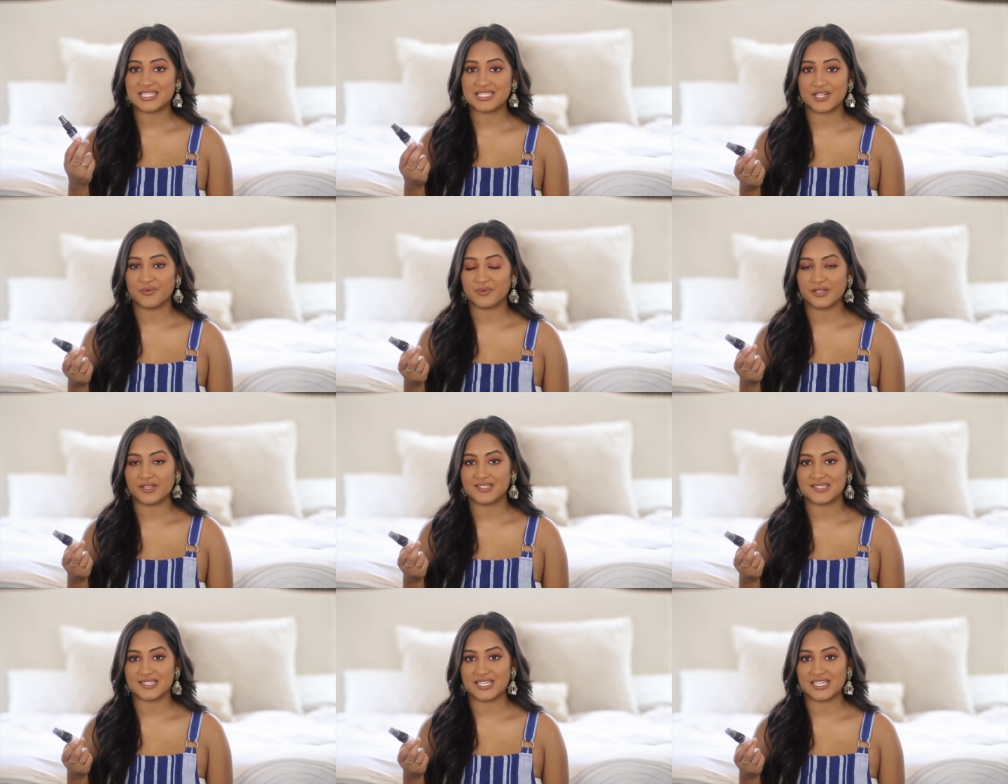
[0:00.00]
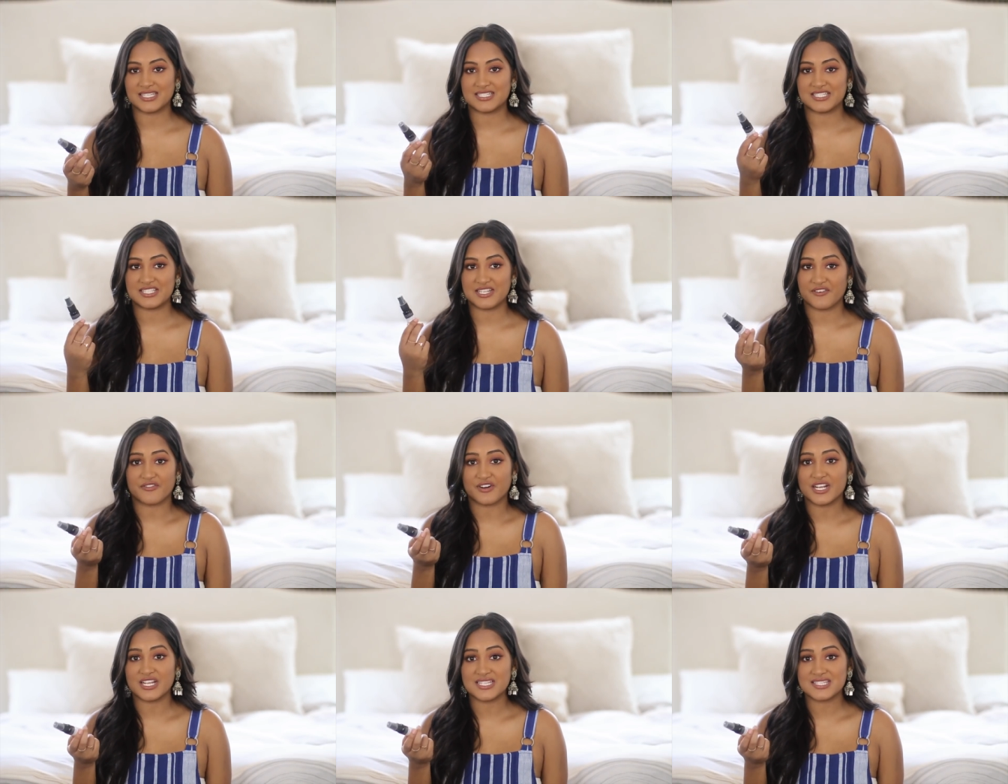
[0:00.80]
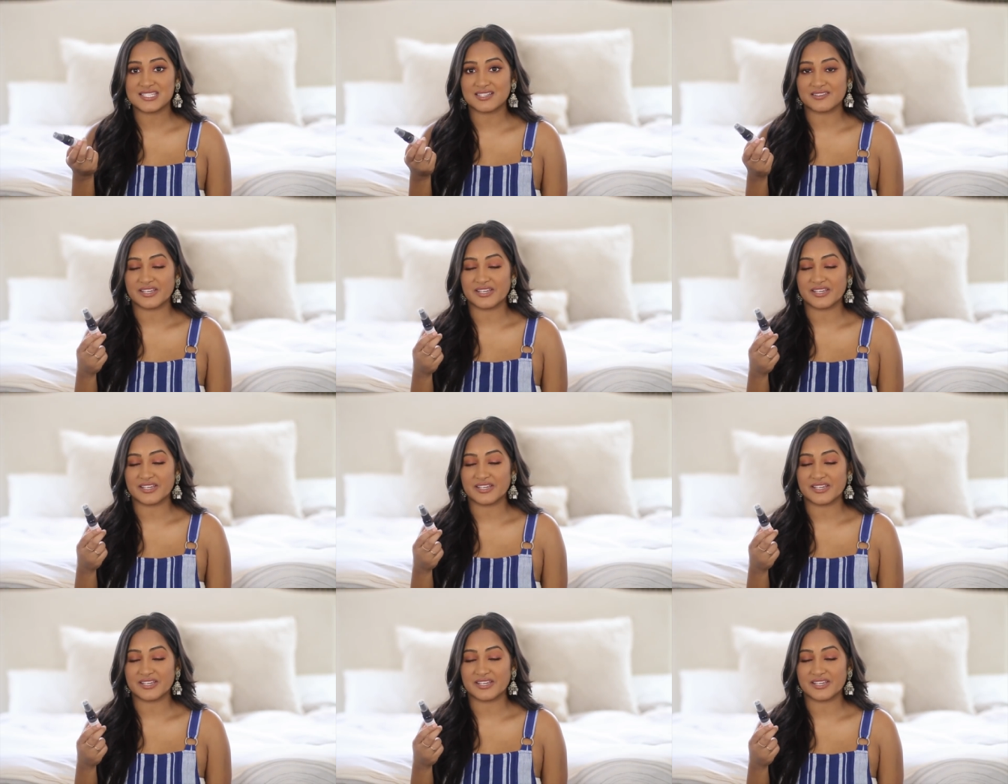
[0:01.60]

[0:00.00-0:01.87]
I didn't really see a difference.